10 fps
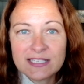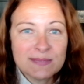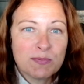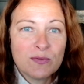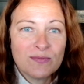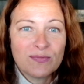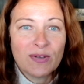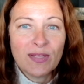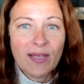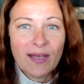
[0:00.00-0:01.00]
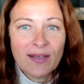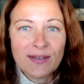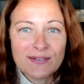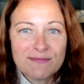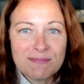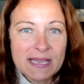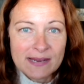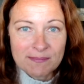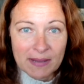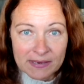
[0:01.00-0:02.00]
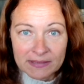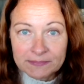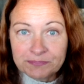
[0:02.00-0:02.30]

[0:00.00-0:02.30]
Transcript: a spoonful of peanut butter.